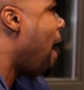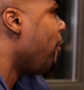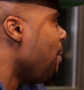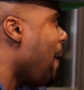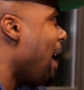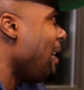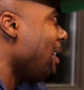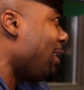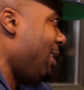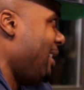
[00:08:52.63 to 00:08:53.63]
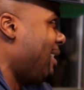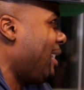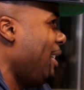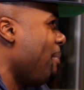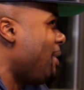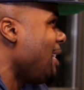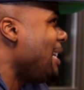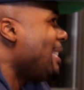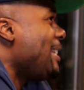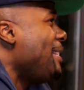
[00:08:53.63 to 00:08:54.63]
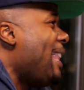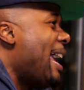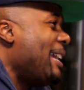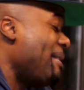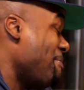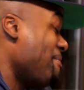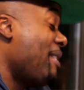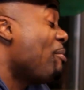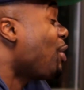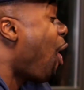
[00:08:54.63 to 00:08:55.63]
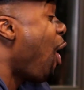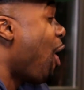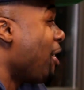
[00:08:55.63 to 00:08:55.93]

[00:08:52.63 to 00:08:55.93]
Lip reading: everybody it's clip season. Like, it was hard.